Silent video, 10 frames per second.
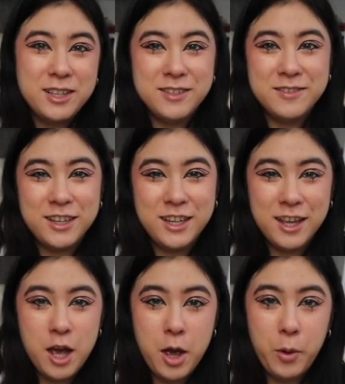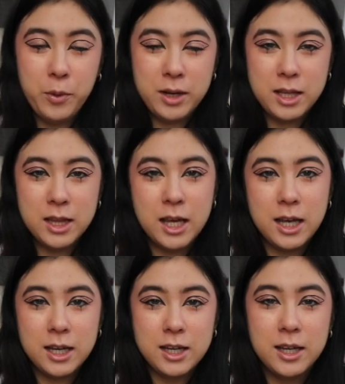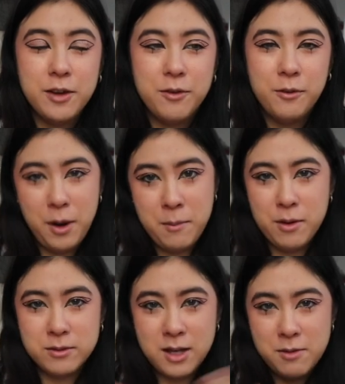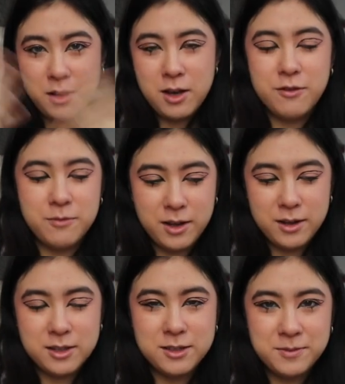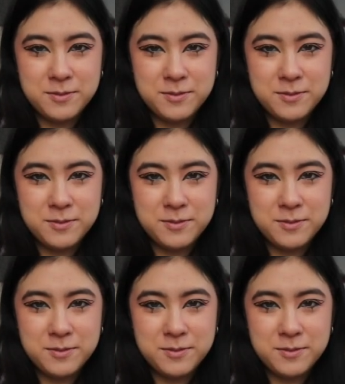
TV. We need like rainbows coming out of my hands.